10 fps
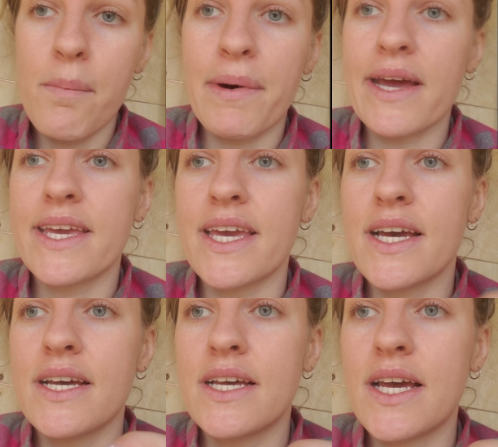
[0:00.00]
but
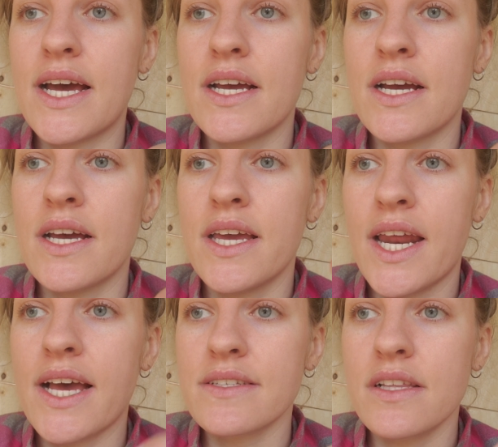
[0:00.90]
it
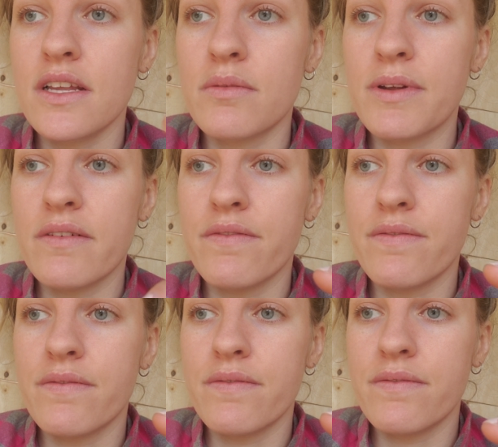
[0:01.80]
has a little bit of
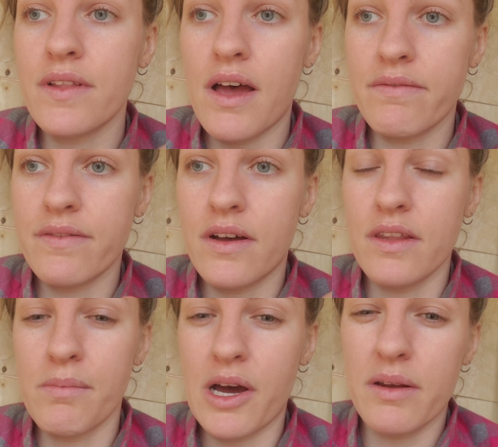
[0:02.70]
fluff on
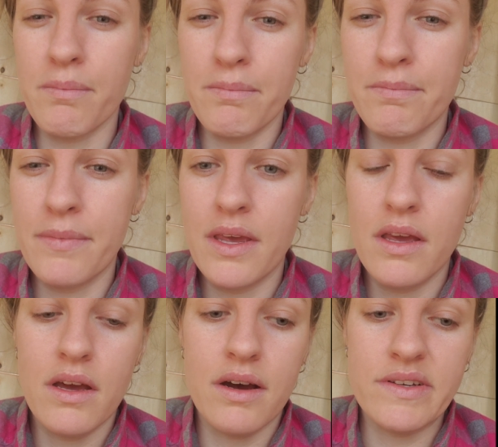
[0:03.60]
the bottom
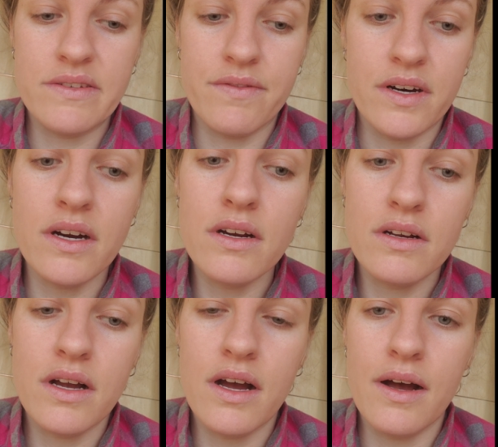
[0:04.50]
of his fur.
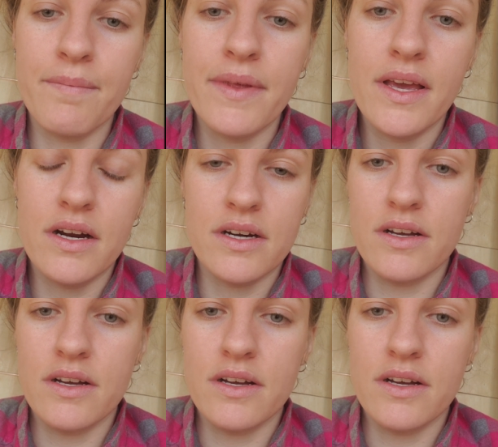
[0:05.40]
or